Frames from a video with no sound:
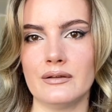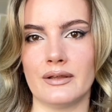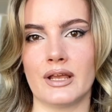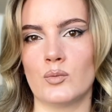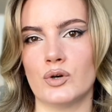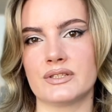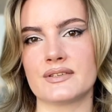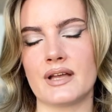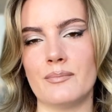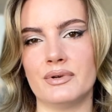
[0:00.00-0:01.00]
like what
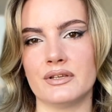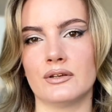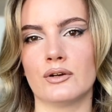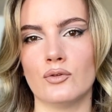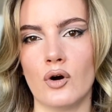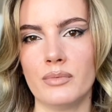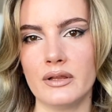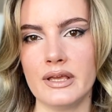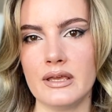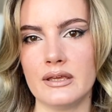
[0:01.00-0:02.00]
is happening
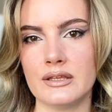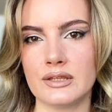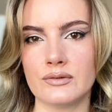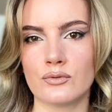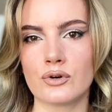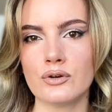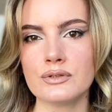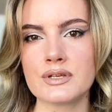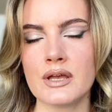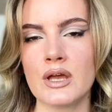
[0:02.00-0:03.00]
globally in the world,